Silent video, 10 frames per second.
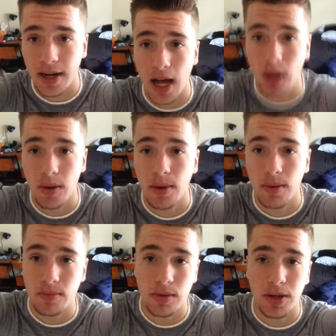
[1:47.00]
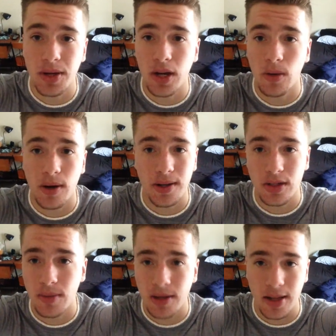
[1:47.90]
a calorie amount. You could go on
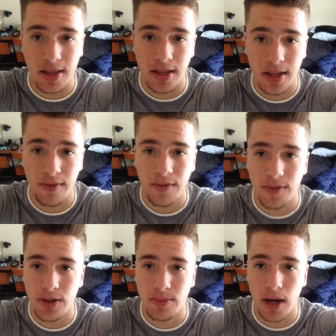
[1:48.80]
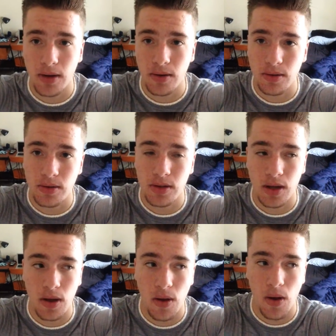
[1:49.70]
something like the If It Fits Your Macros
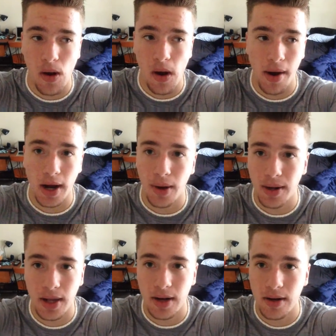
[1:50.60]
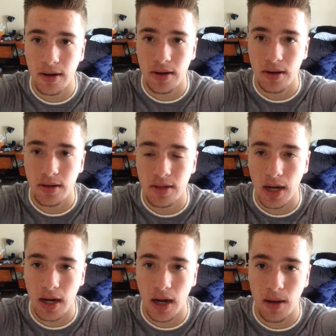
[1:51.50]

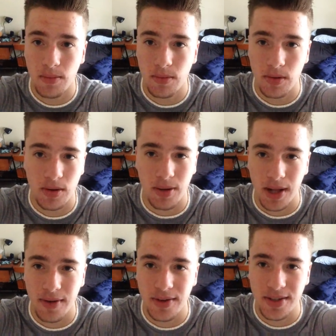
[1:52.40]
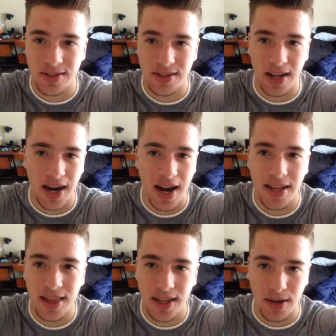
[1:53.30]
calculator.com or whatever, just like
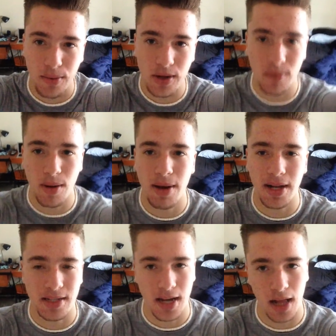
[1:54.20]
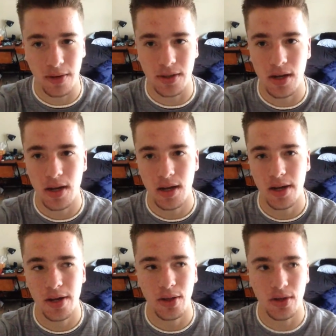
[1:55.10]
anything like what are my maintenance calories.
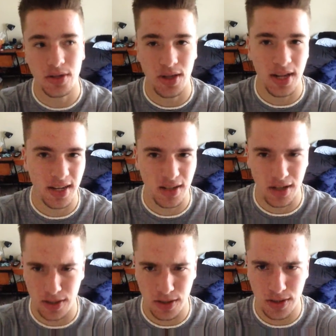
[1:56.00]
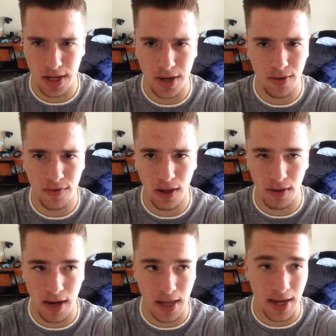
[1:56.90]
There's a thing you could fill
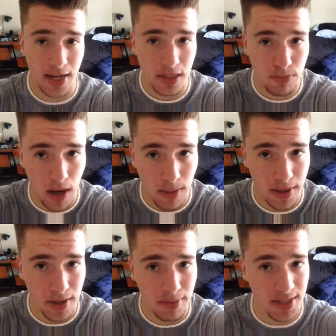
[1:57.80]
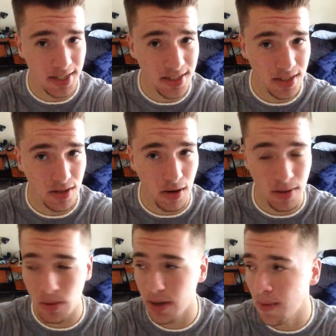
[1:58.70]
on, like that's probably going to be a decent
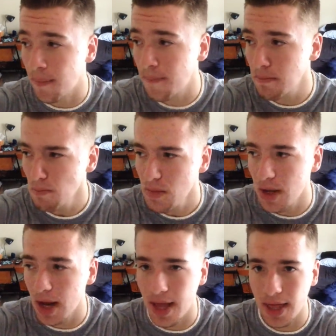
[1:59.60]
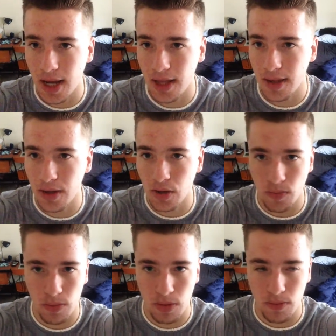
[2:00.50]
starting point. And then
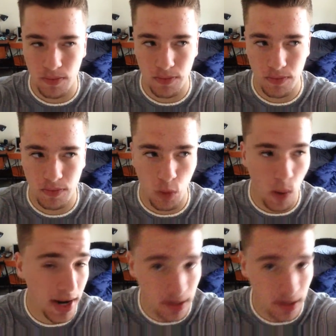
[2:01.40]
you'll weigh